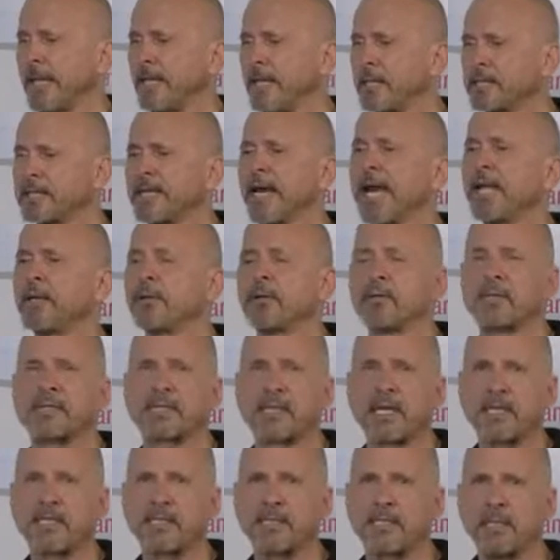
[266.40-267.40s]
they designed their
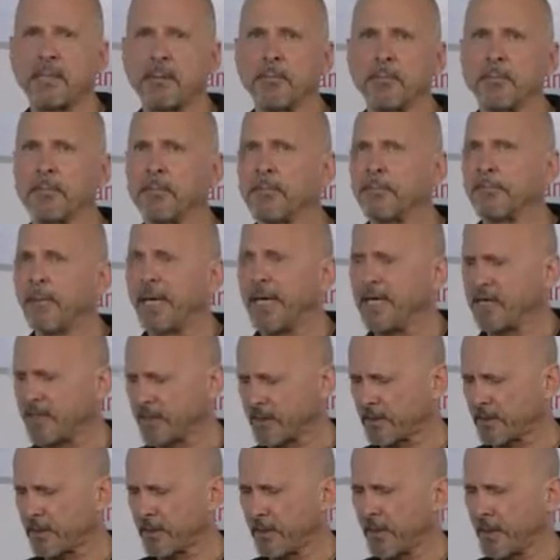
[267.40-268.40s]
system
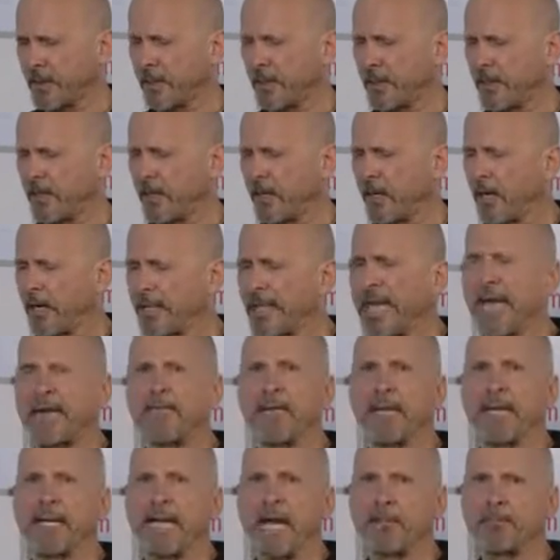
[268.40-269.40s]
based on
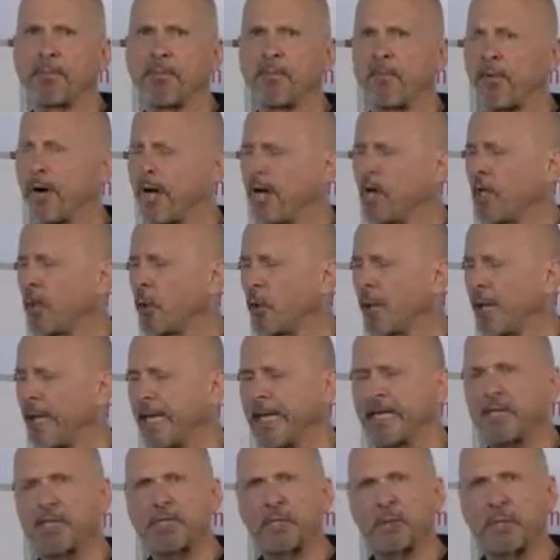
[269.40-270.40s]
having an amplifier
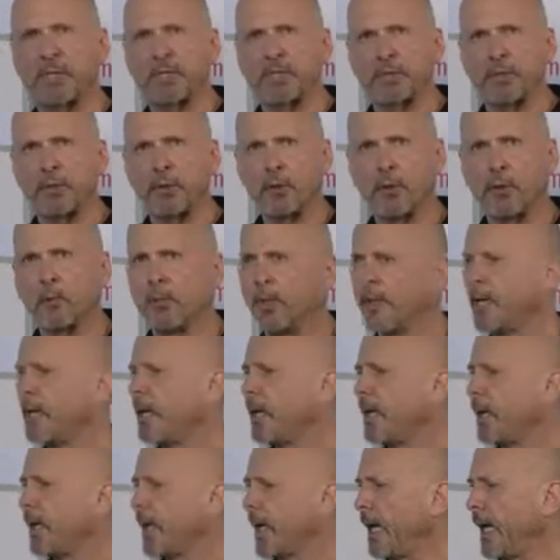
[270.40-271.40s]
going into a tube
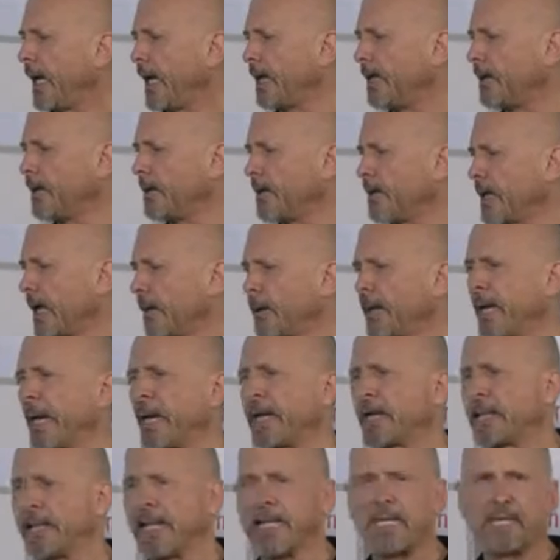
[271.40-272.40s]
and coming
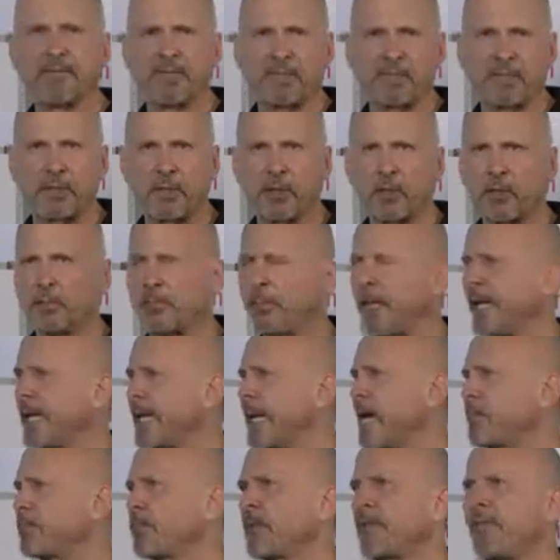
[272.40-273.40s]
out at the end of the tube
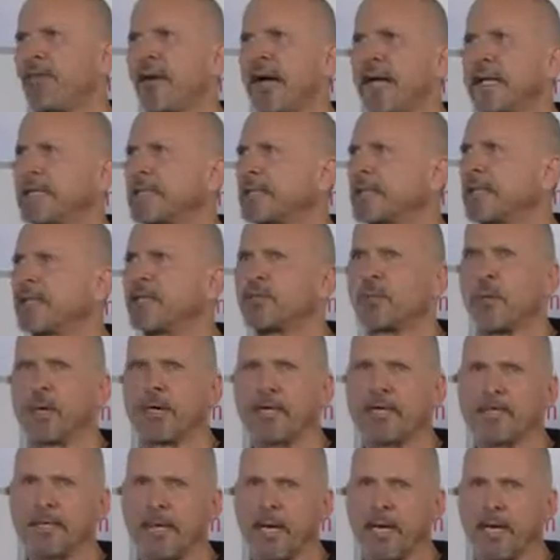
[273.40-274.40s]
being amplified, say,
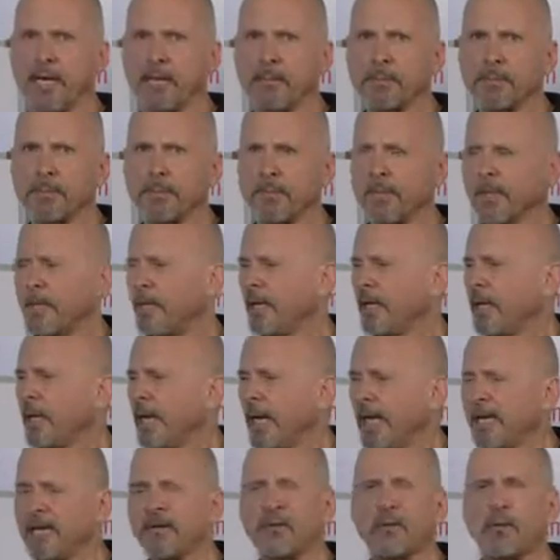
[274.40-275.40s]
20 times.
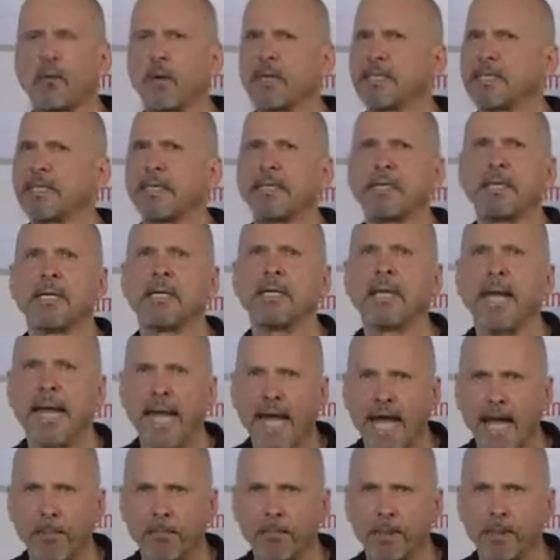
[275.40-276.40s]
And of course, it didn't
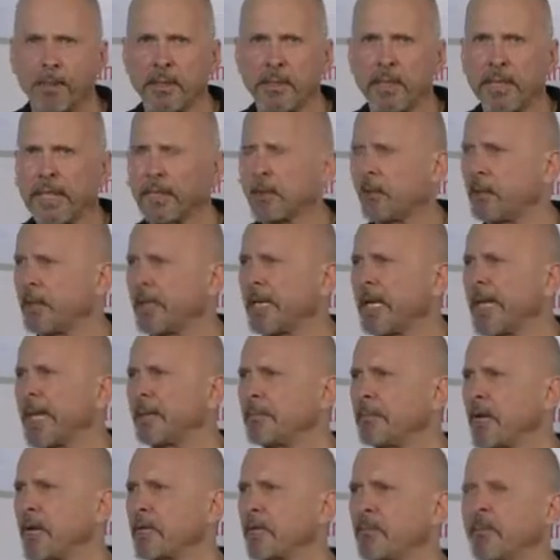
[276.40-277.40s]
happen. It only
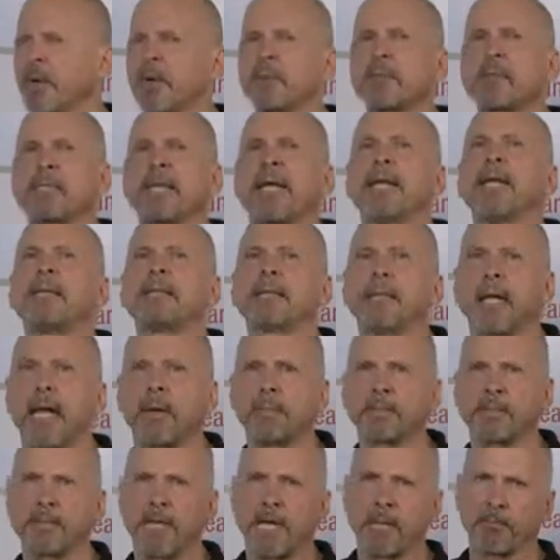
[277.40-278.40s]
came out about 10
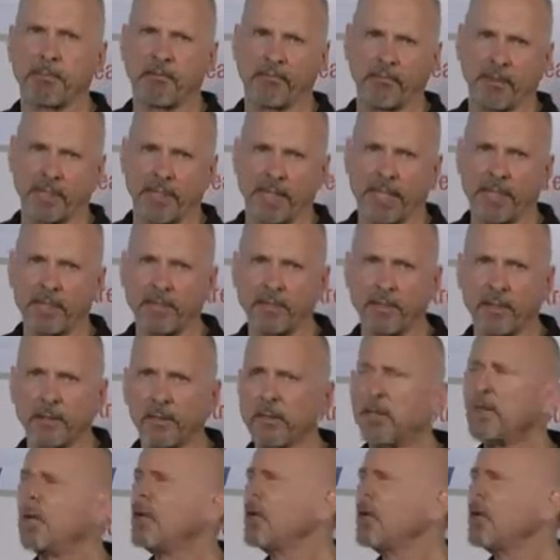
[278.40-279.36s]
times the amplification,